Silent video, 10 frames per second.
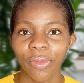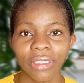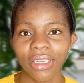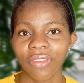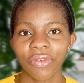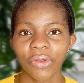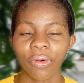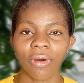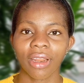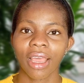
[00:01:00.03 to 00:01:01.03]
posted a
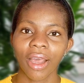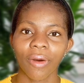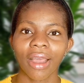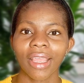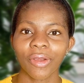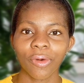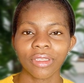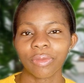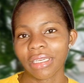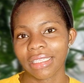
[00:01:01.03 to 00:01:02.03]
video on how I
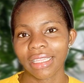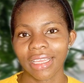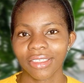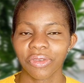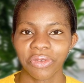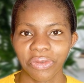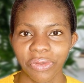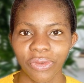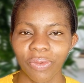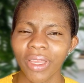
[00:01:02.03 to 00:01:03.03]
got monetized on YouTube,